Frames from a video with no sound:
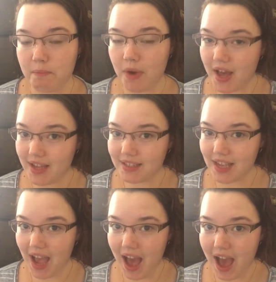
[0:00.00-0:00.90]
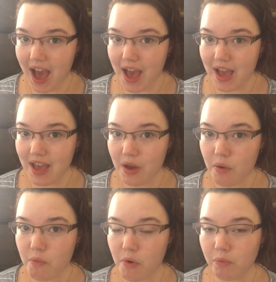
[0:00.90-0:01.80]
But I
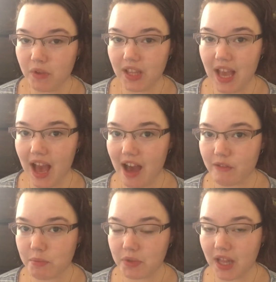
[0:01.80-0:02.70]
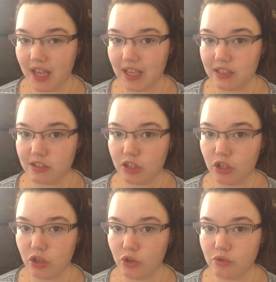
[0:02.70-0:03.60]
won't really have a place
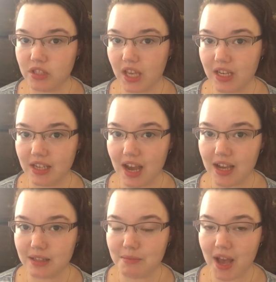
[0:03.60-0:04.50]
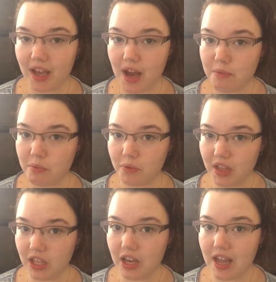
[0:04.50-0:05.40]
to sanitize my cup
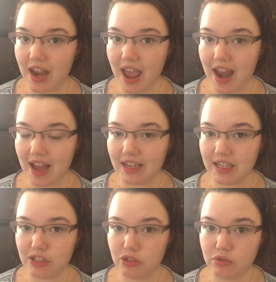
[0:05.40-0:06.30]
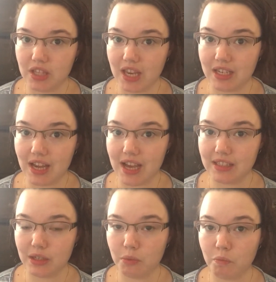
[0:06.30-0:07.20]
really good, and I need to
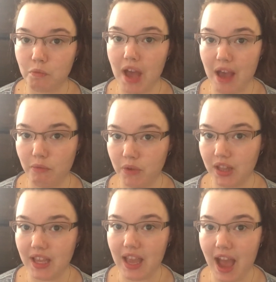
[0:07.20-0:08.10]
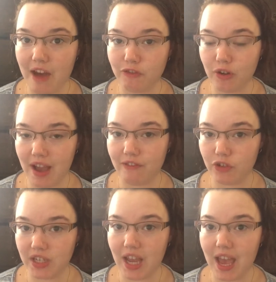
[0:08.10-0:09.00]
sanitize it really after
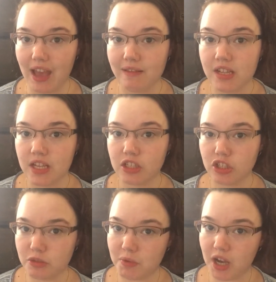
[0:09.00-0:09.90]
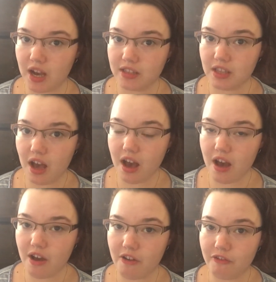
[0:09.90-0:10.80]
every day just because
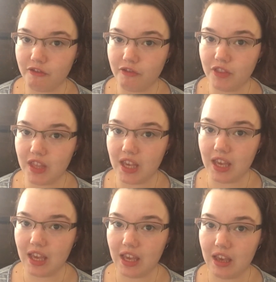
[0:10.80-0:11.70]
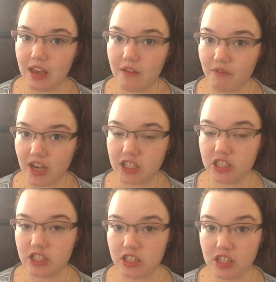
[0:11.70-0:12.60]
of the
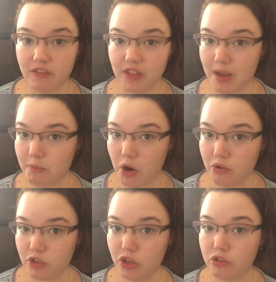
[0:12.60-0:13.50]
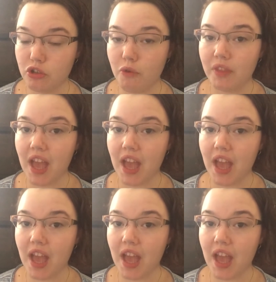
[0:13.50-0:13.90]
infections and stuff that I'm prone to. So